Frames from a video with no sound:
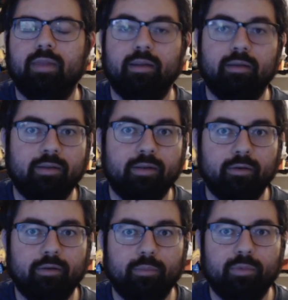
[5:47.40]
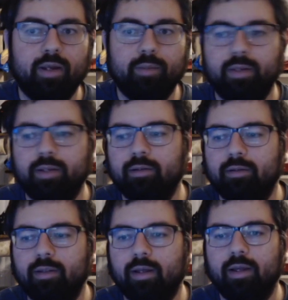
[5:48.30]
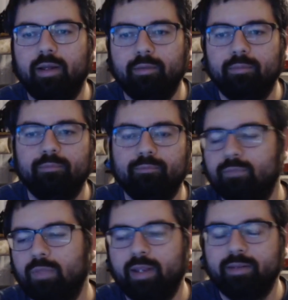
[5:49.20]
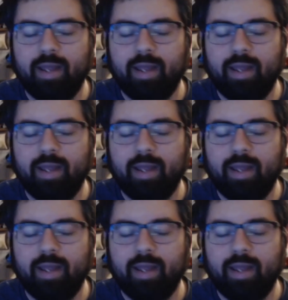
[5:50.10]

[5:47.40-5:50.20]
consider subscribing. I'd